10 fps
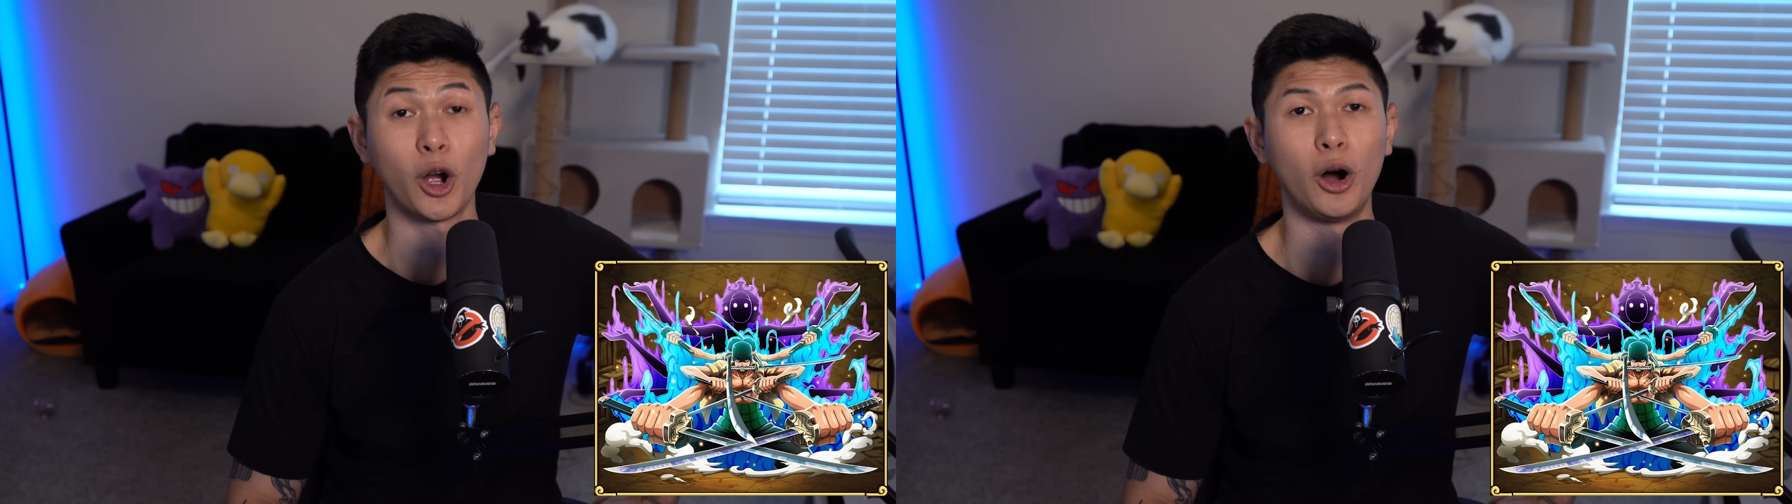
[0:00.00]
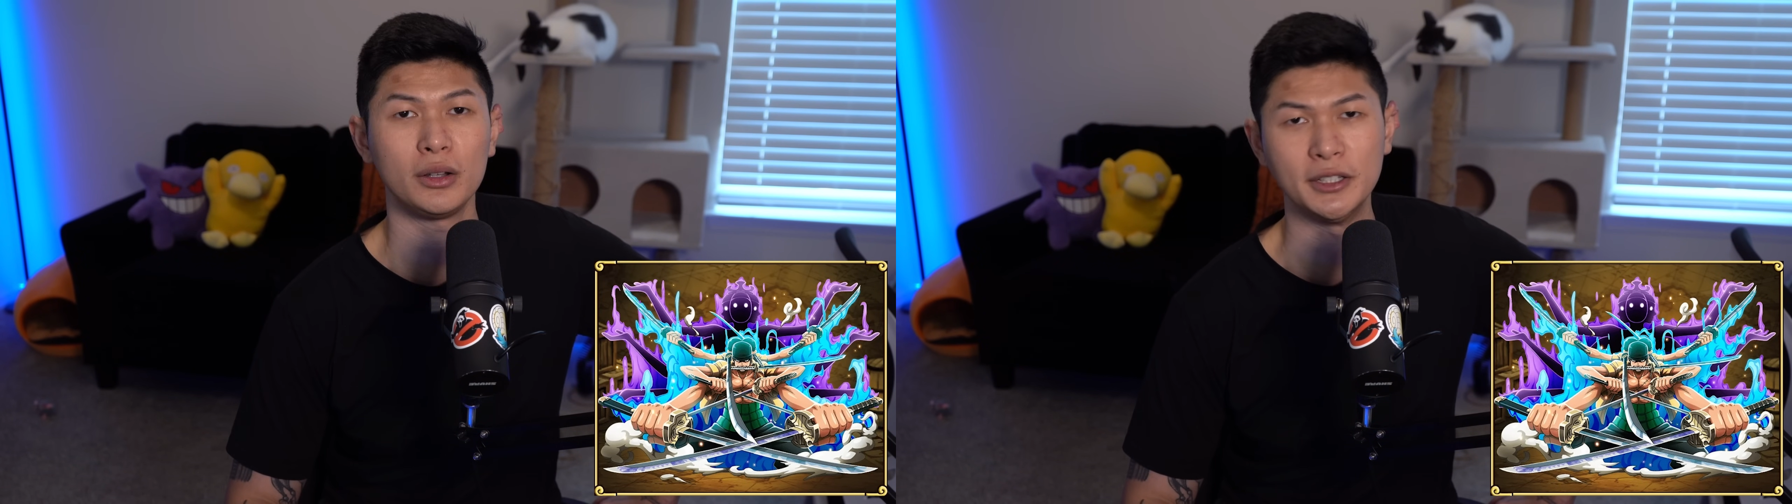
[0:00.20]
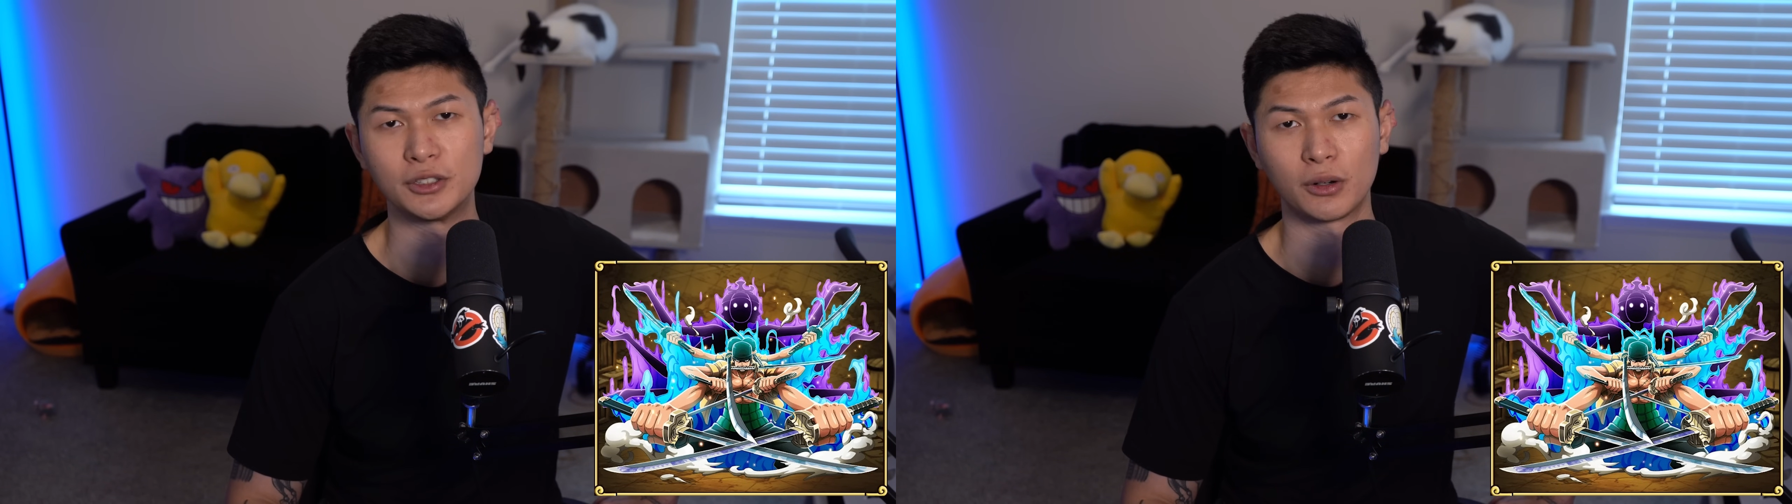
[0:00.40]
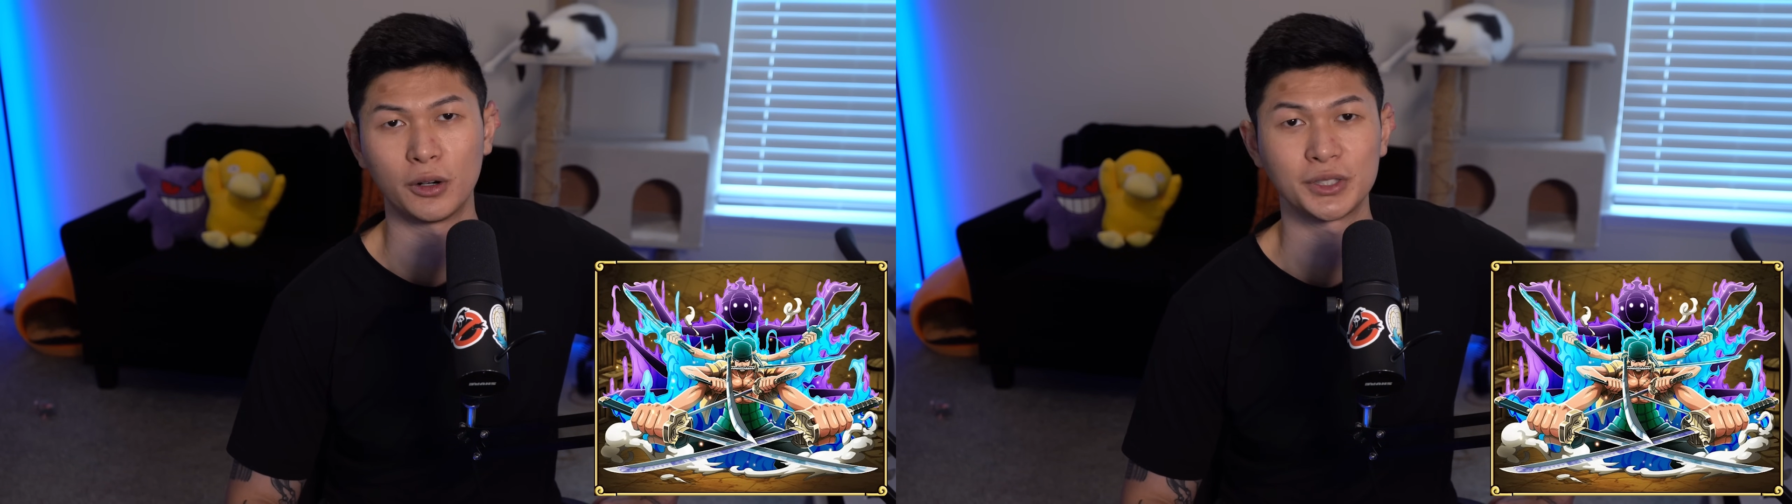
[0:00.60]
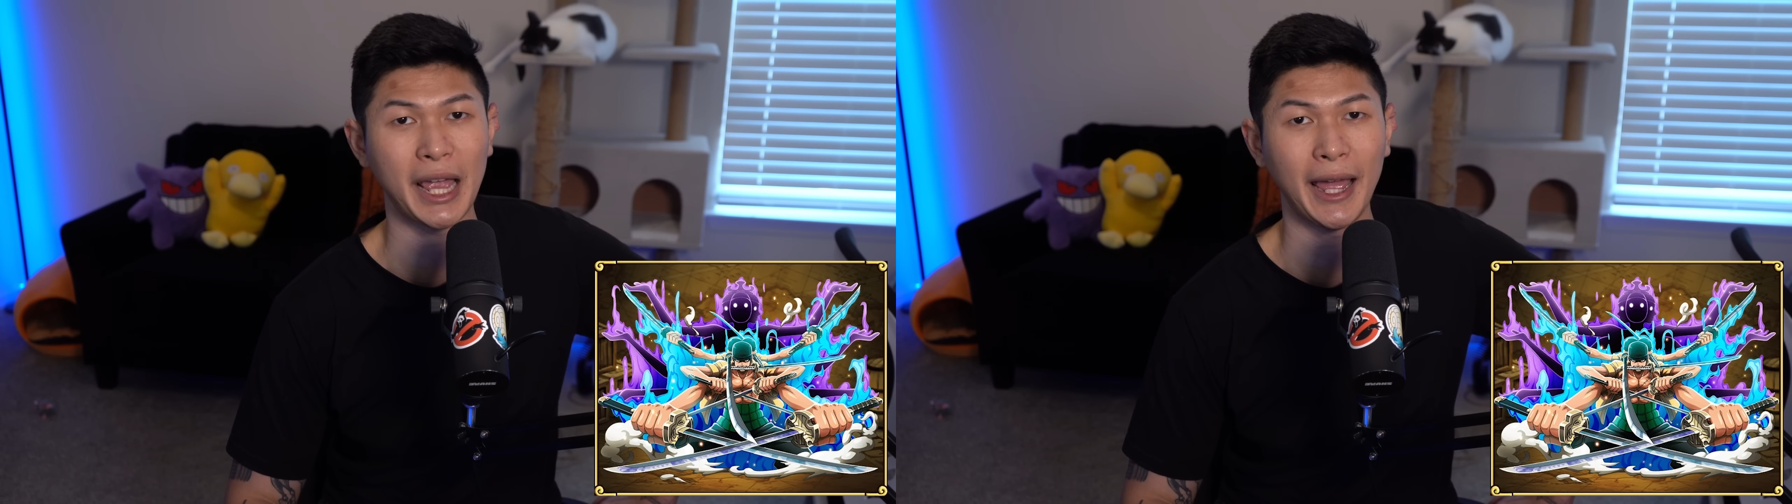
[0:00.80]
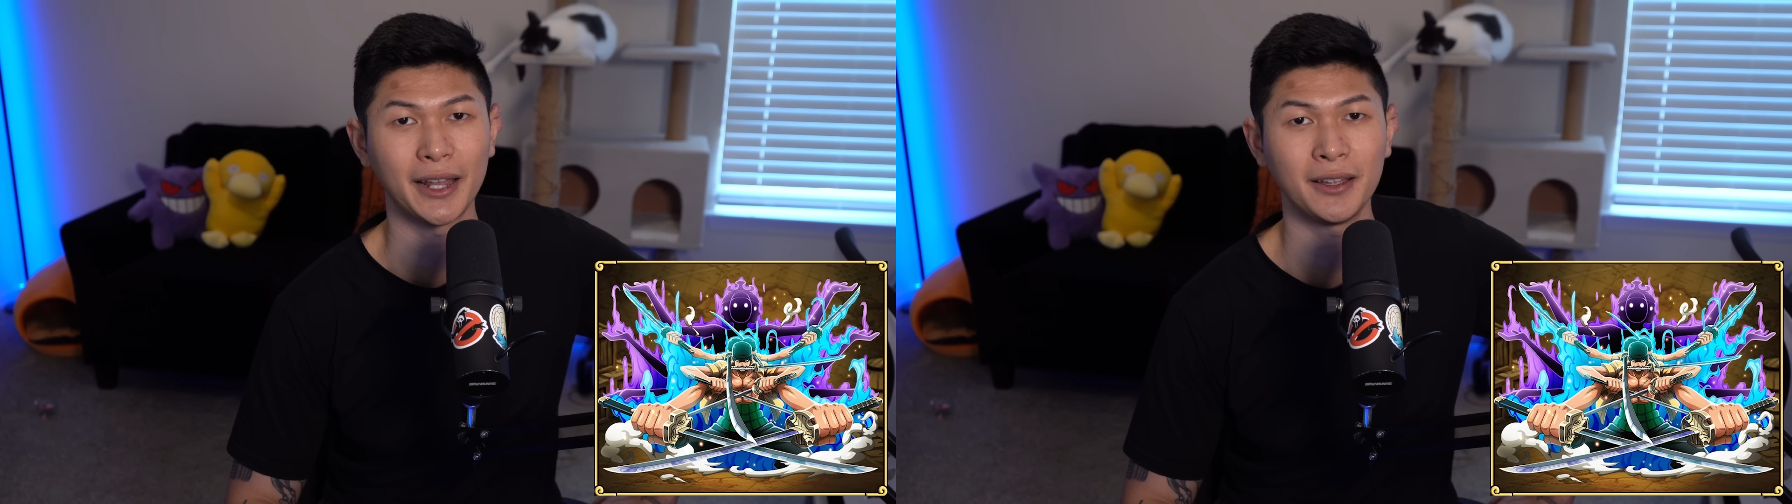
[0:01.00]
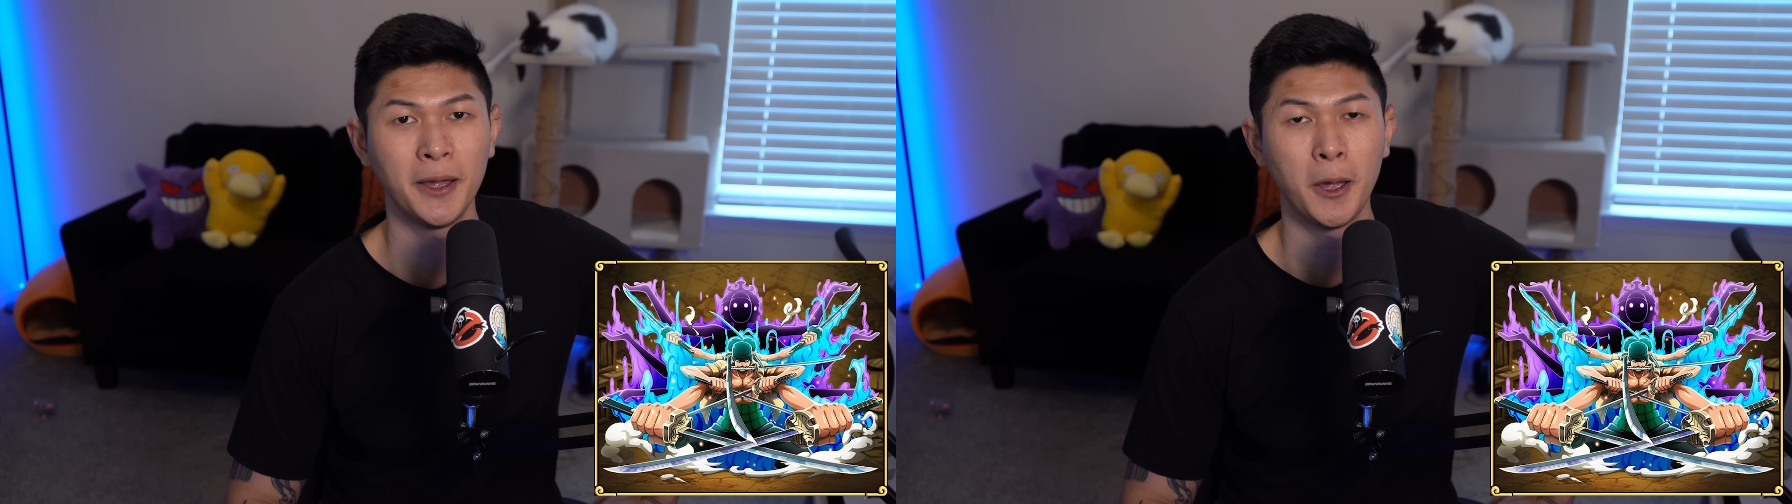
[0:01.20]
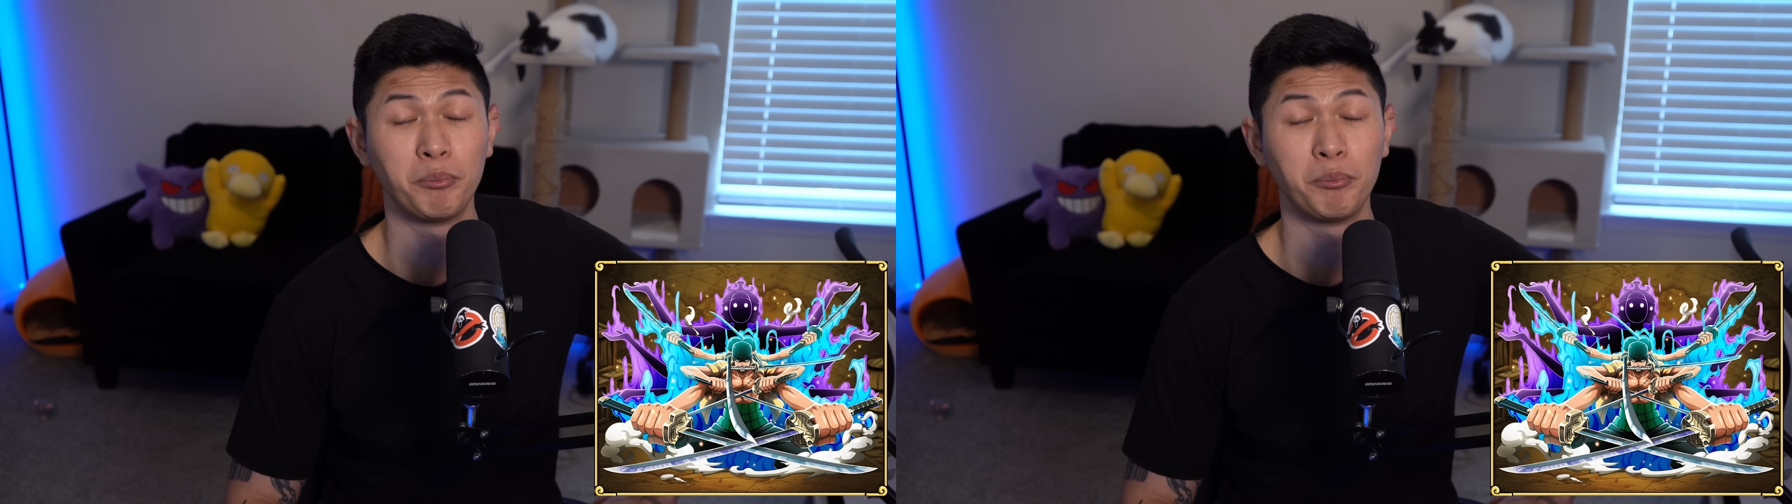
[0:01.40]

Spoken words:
all in Zoro's head,